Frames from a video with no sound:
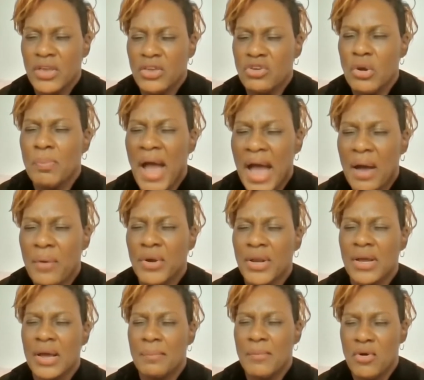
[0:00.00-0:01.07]
your power
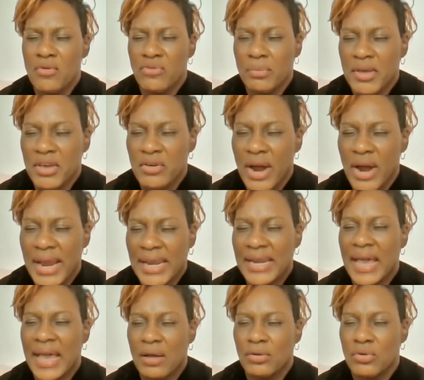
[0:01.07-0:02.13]
to come over me right
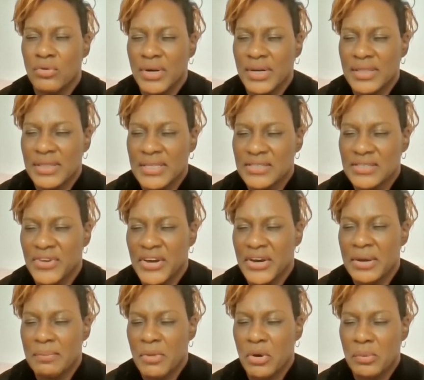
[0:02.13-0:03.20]
now, Lord, in this
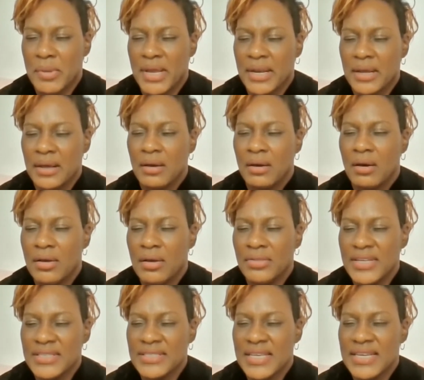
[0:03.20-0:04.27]
very moment. All
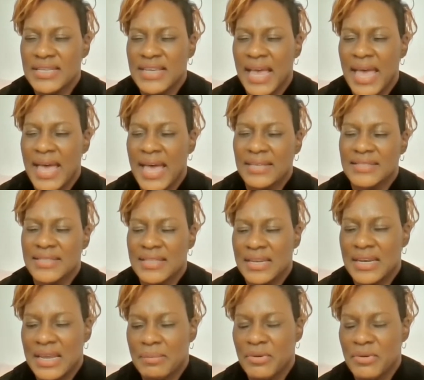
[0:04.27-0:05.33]
these things I ask
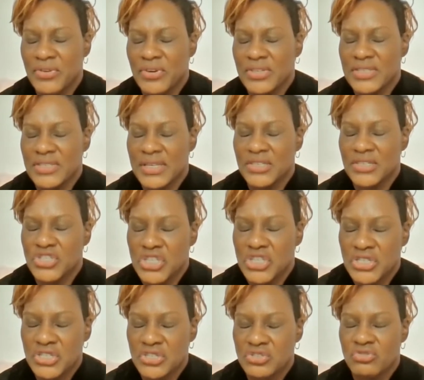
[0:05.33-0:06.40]
name of your son,
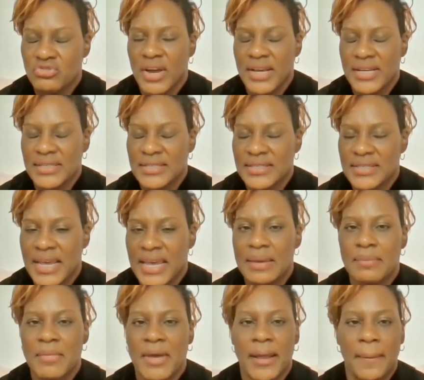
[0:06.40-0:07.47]
Jesus Christ.
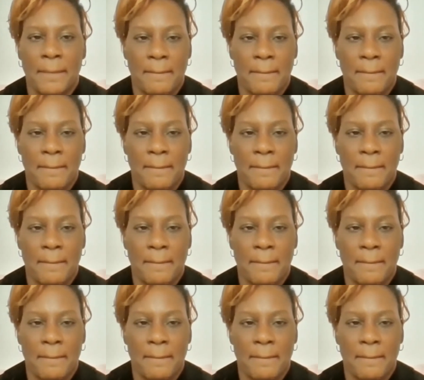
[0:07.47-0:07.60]
Amen.